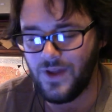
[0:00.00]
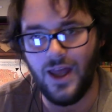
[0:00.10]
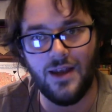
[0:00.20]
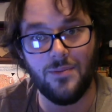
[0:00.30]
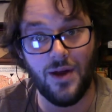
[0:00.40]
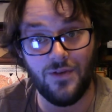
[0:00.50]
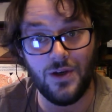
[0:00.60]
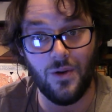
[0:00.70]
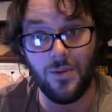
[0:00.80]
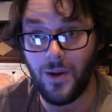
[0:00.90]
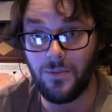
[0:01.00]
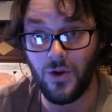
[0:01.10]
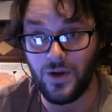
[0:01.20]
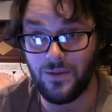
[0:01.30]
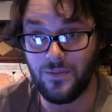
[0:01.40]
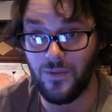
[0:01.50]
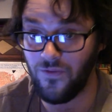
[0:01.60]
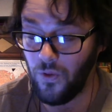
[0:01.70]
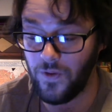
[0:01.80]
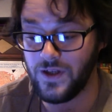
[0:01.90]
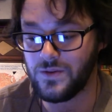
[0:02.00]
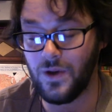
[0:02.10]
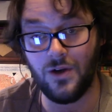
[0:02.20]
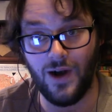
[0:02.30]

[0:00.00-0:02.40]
And my video I'm uploading before this one